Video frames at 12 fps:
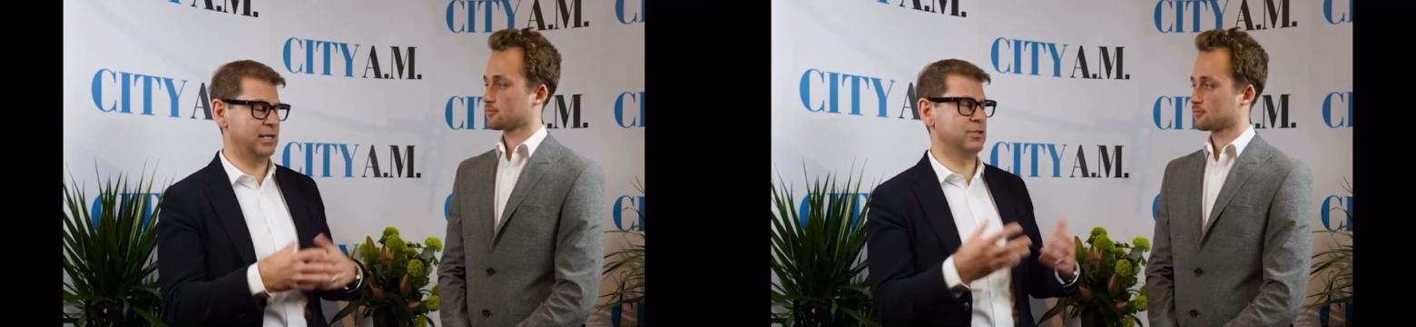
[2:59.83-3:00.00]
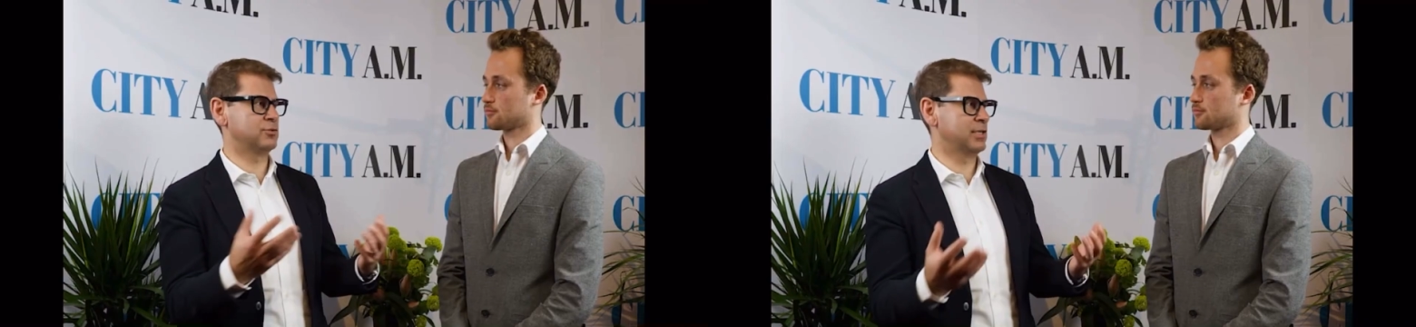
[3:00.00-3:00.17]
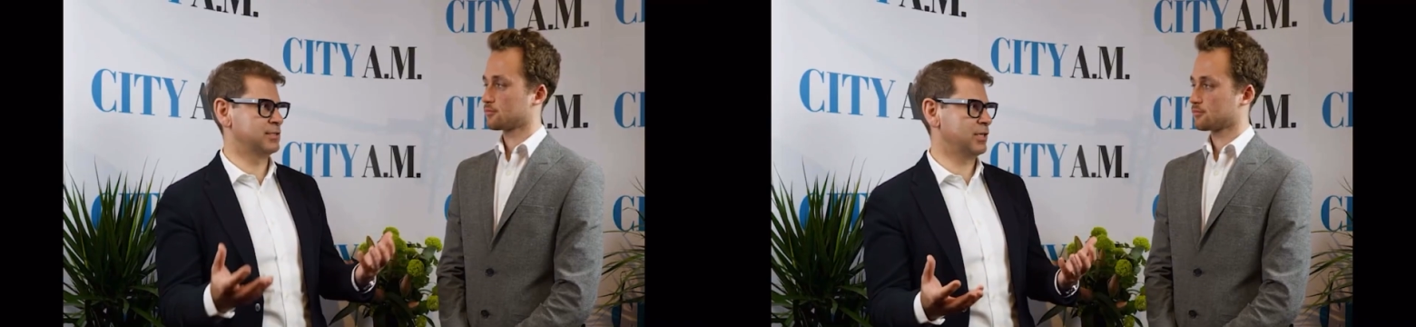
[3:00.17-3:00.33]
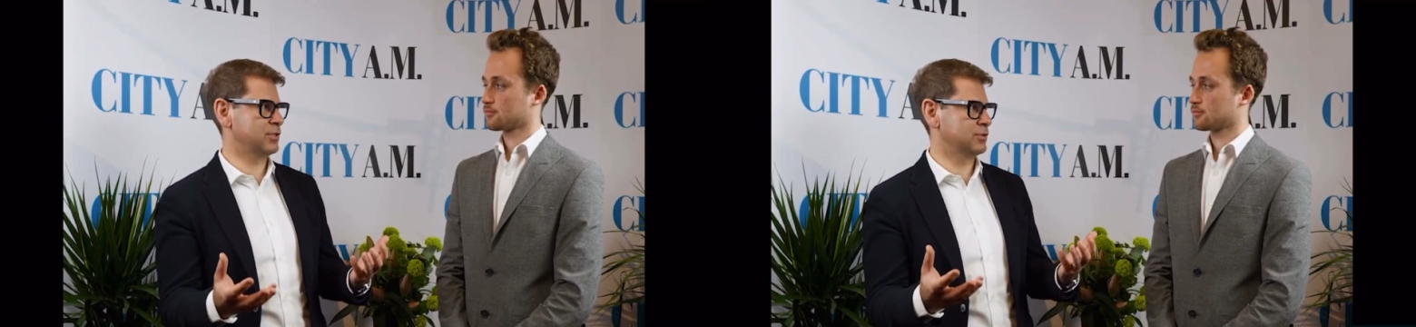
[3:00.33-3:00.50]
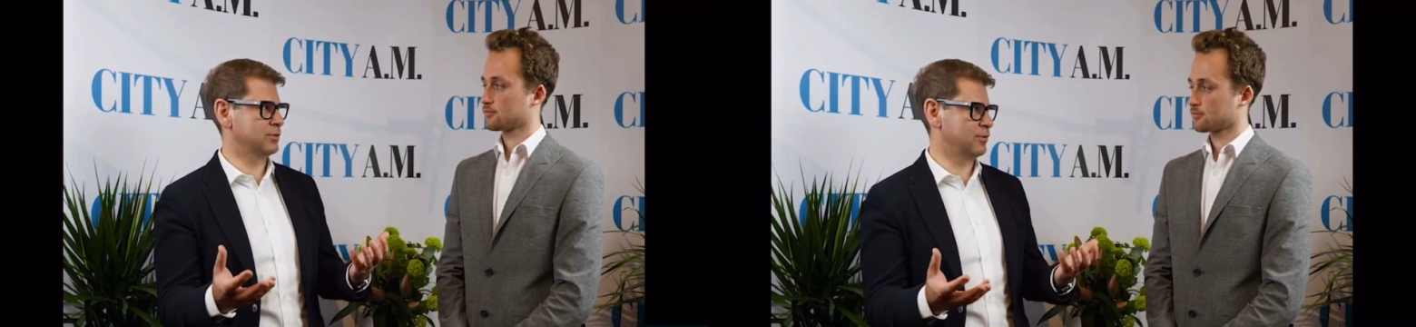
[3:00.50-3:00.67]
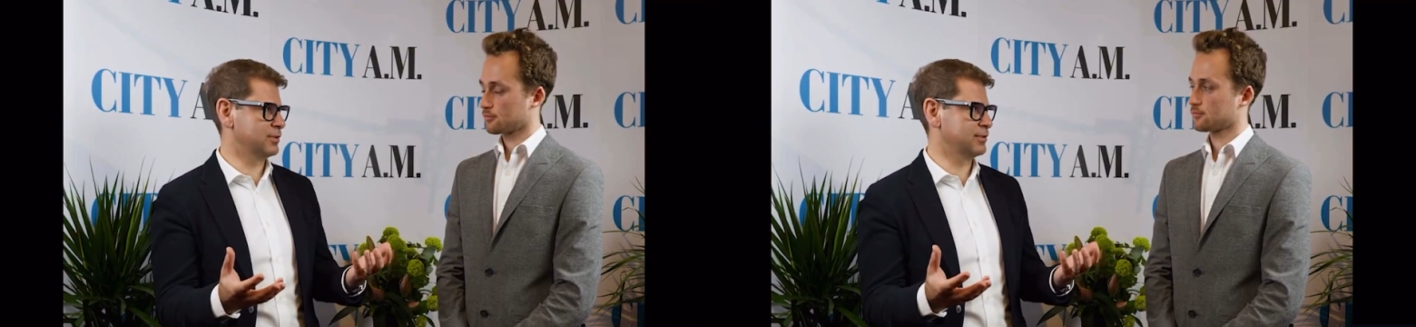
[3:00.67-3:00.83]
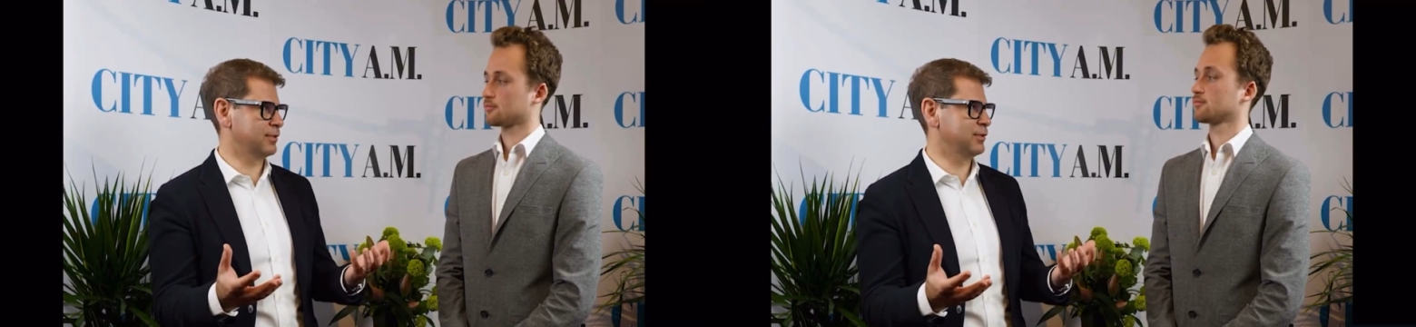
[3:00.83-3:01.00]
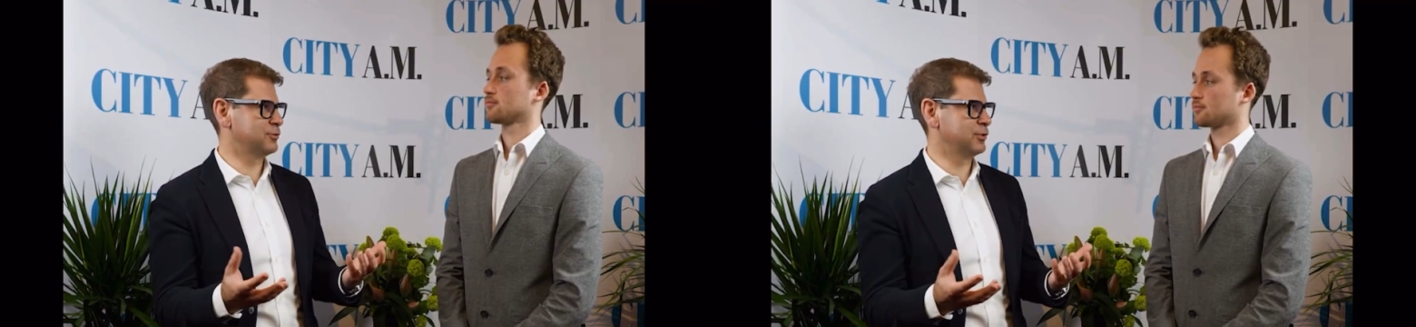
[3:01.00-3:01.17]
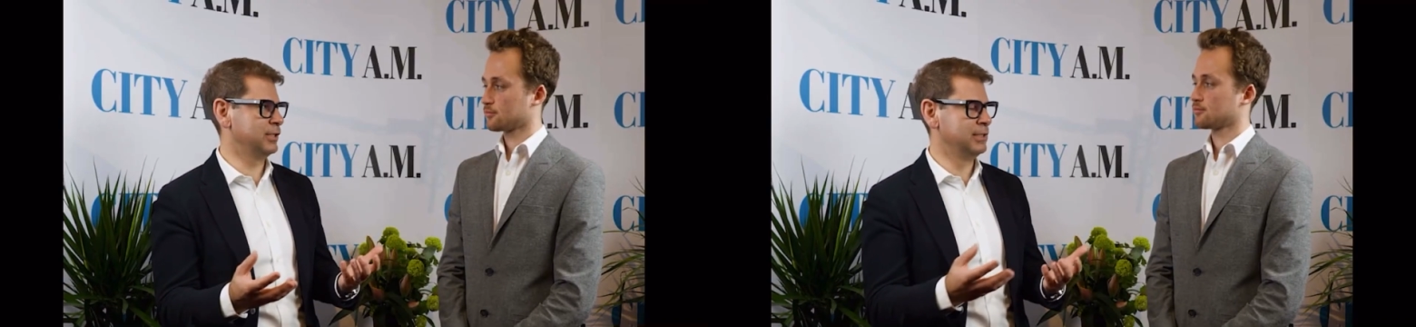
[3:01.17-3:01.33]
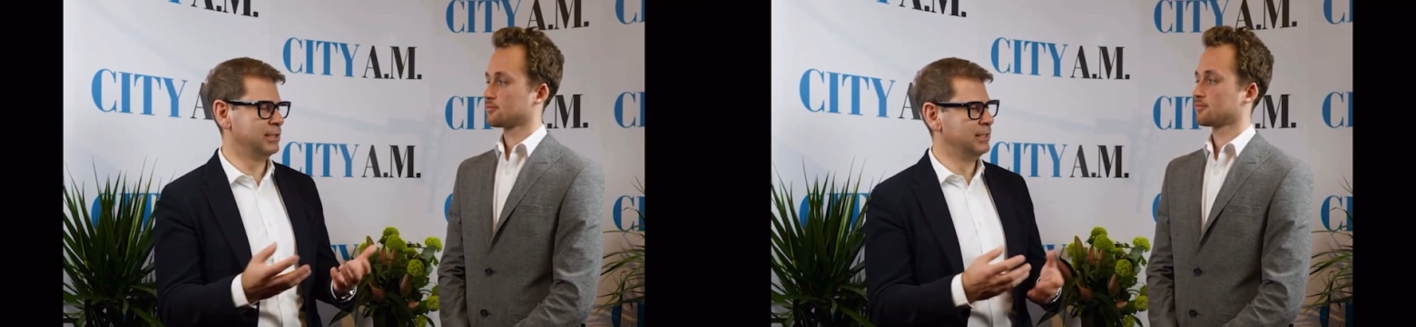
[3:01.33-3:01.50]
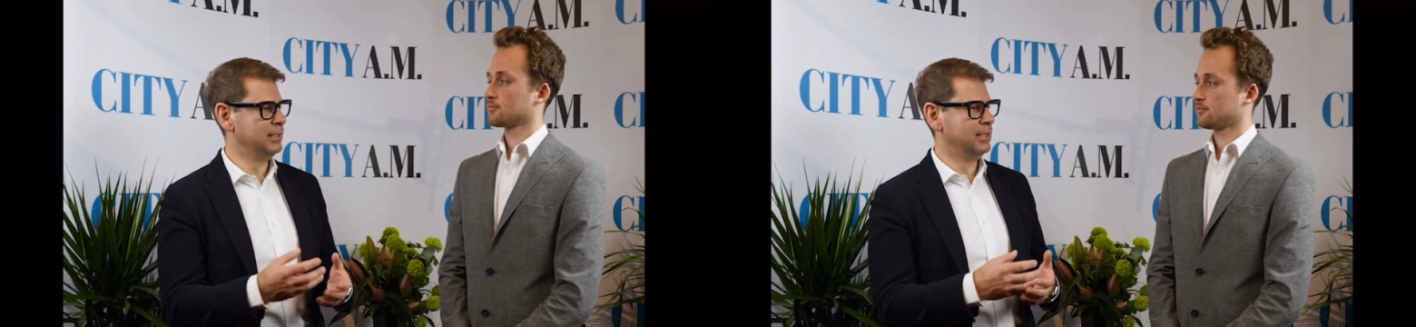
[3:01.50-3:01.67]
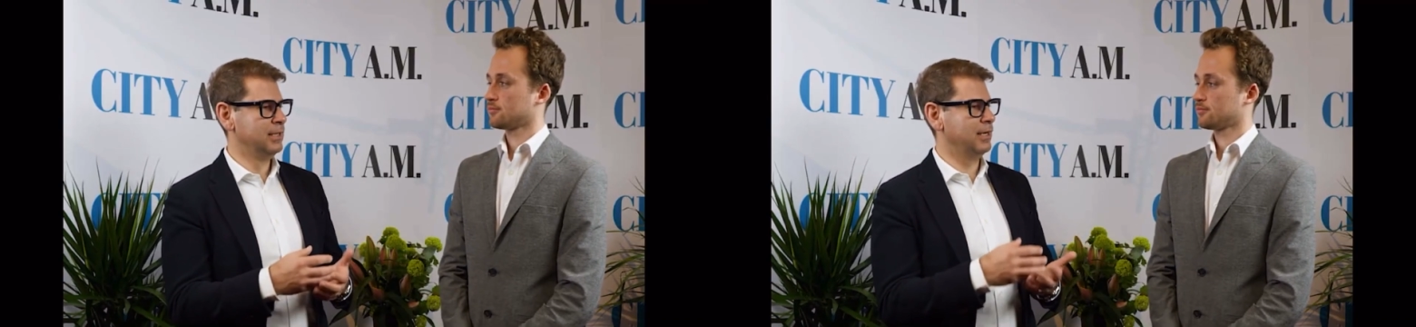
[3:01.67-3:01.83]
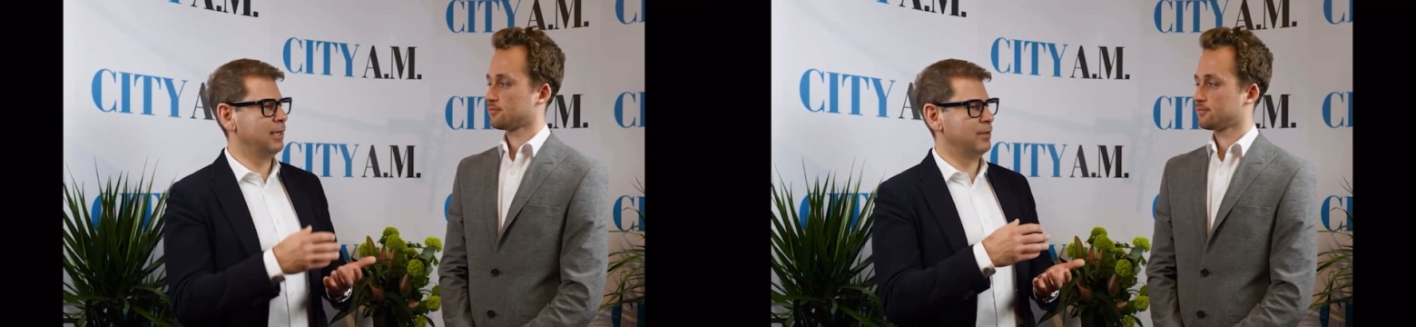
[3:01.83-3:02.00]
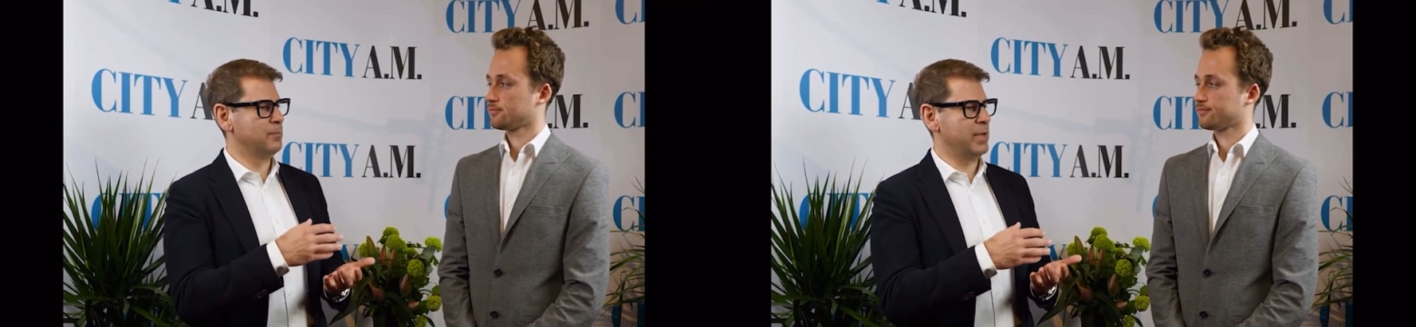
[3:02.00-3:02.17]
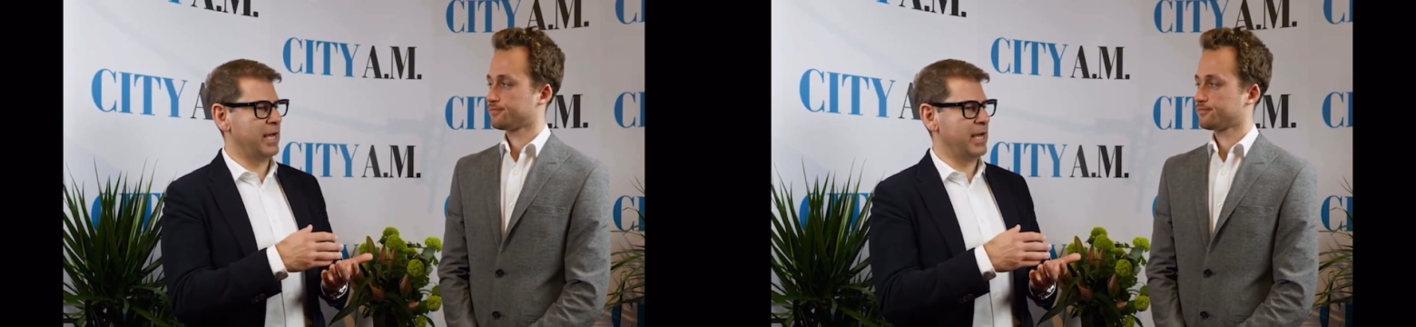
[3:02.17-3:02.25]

Speaker 1: any transaction across the country. Um,